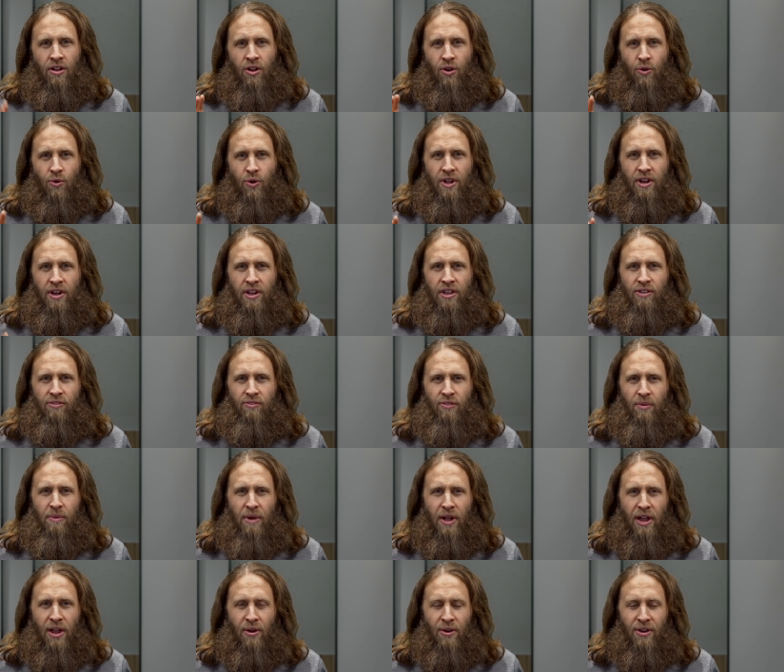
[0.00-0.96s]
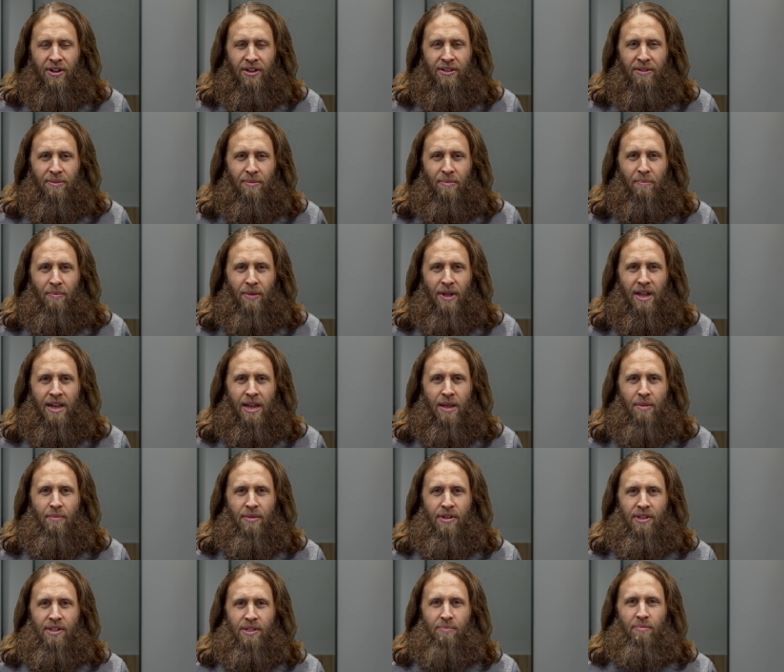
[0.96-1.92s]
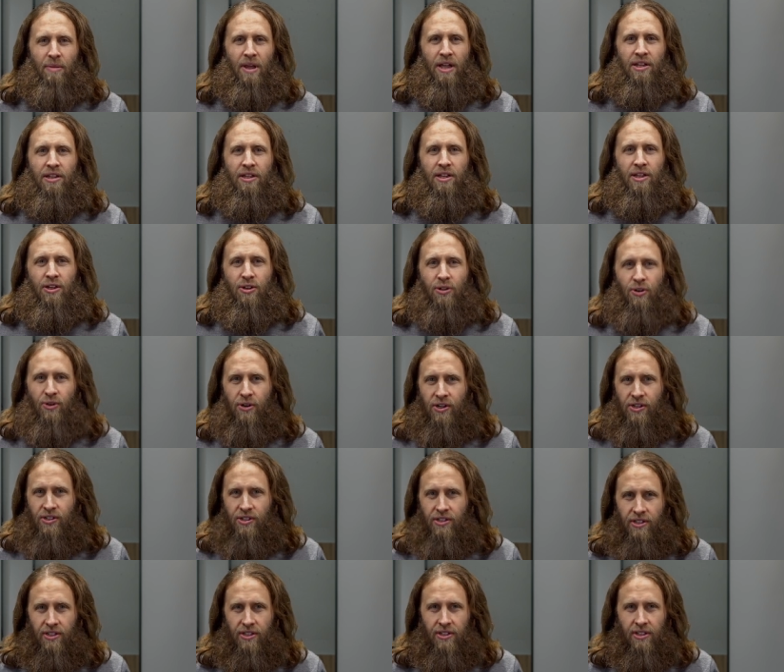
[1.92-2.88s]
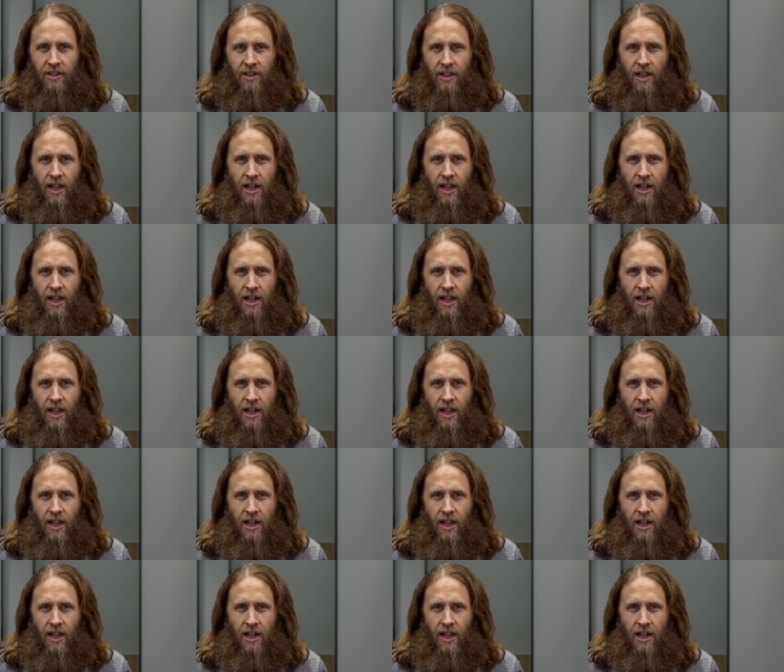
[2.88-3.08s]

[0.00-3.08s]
Greetings from Iowa. My name is Mehdi Durs.